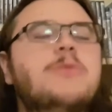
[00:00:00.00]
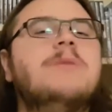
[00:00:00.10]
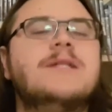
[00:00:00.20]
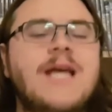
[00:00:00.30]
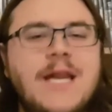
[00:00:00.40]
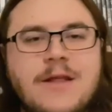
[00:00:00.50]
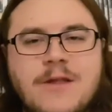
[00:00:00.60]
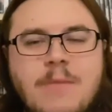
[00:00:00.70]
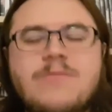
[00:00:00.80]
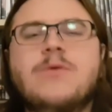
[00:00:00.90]
hum-
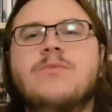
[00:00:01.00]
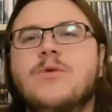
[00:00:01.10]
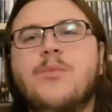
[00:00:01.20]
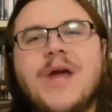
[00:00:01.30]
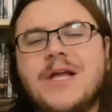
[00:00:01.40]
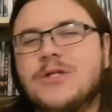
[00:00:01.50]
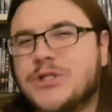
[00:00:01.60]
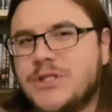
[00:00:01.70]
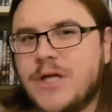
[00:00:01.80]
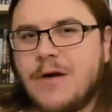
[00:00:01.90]
humiliating them, the, the
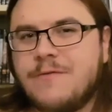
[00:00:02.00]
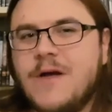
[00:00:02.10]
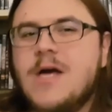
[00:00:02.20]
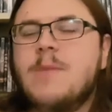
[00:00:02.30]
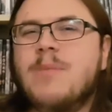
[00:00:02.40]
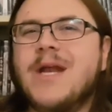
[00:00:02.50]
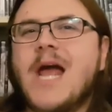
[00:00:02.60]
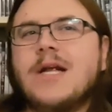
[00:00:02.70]
regular stuff.